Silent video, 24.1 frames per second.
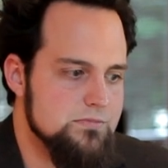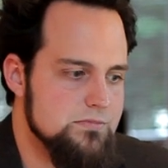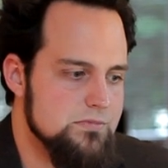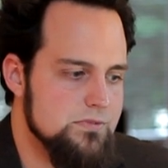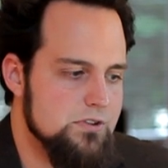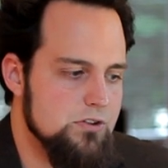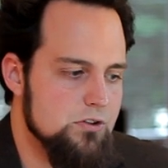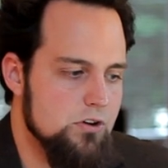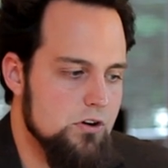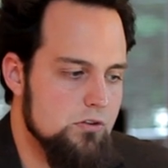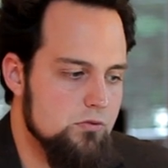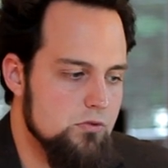
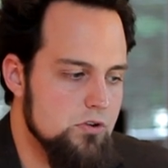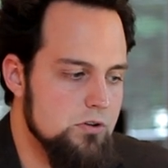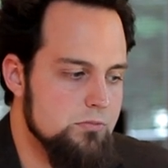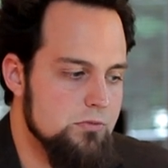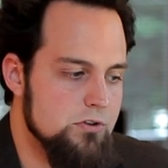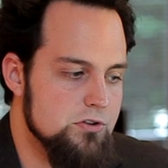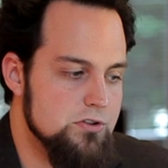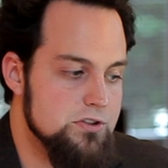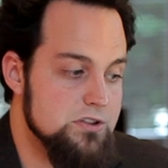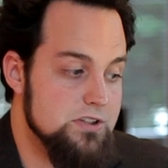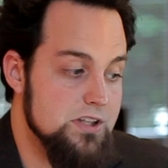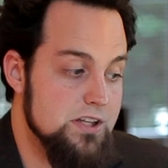there are
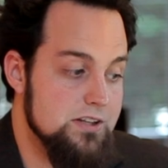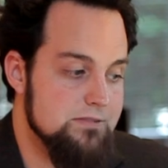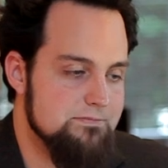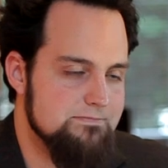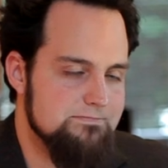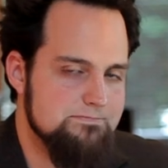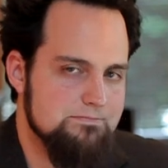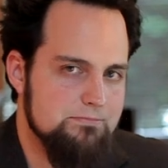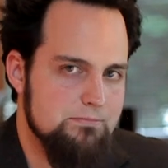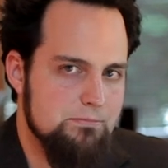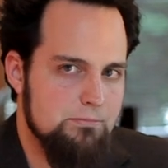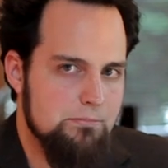rumors that
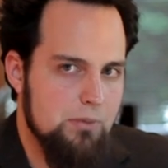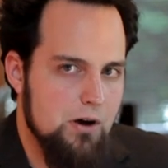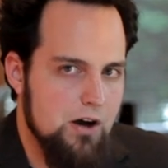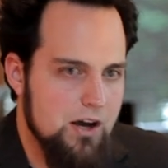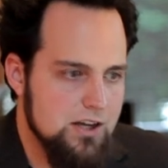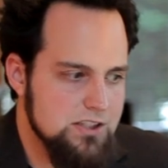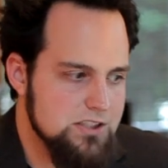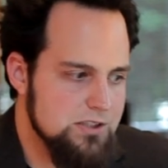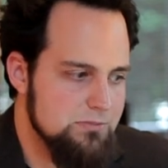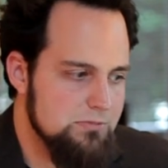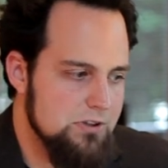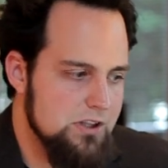
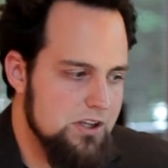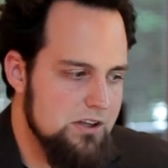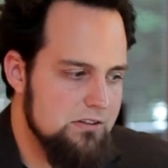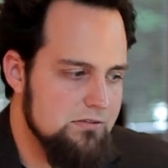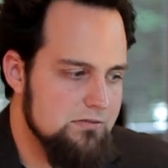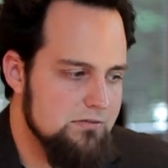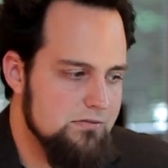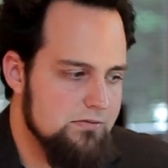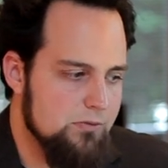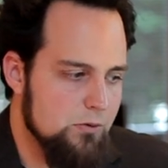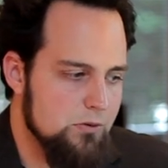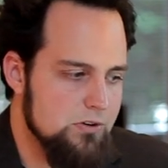possibly
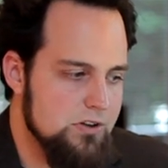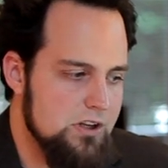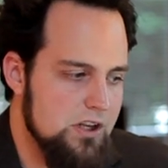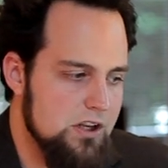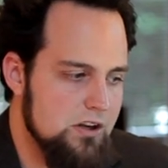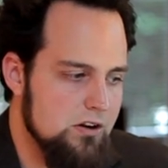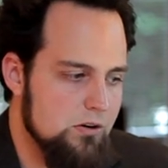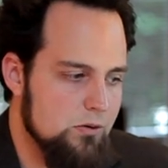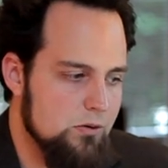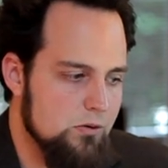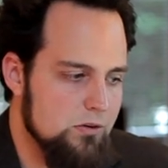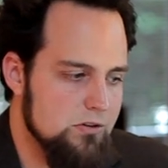14
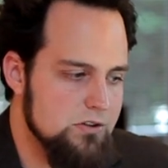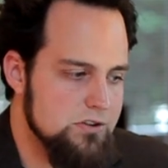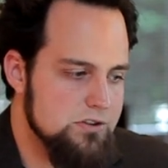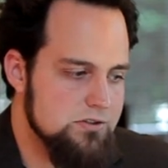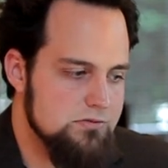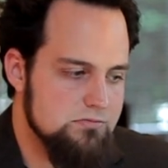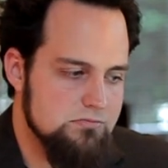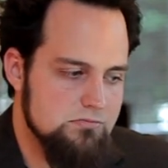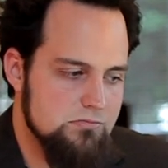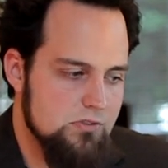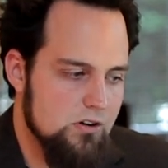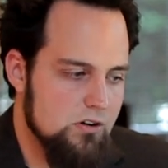cores
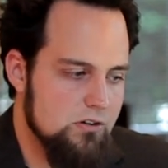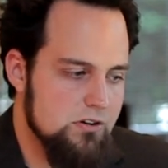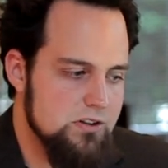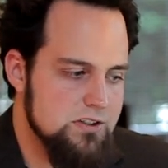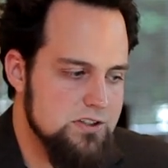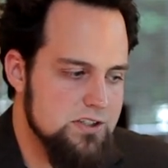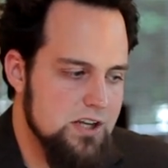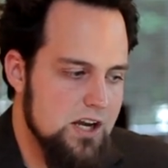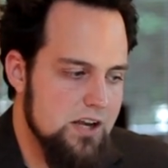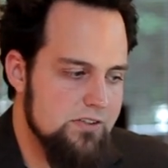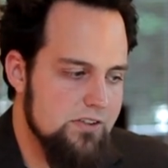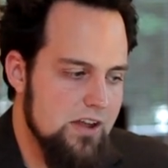are
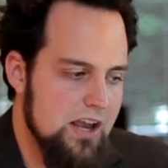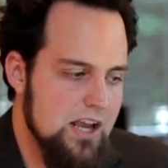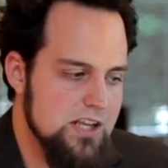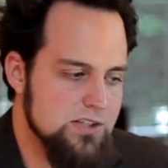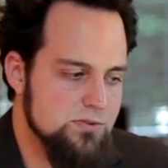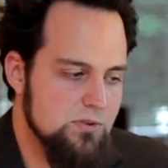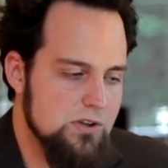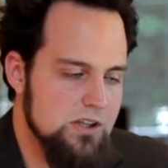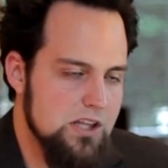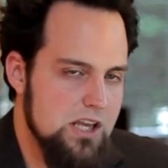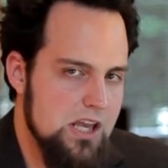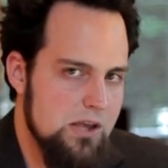inside the
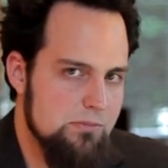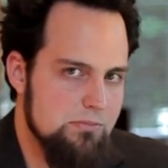Haswell E,